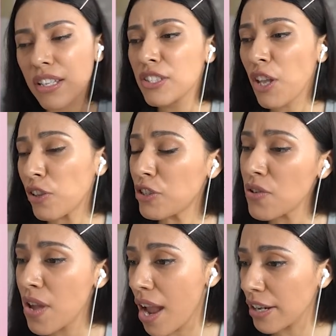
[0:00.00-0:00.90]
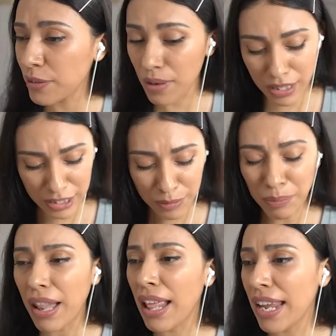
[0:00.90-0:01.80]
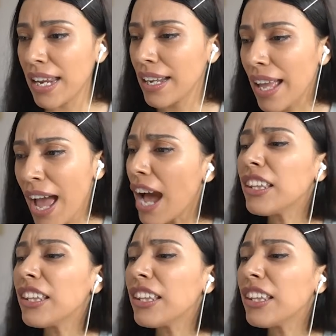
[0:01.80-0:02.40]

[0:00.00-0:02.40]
So, do you care to explain? I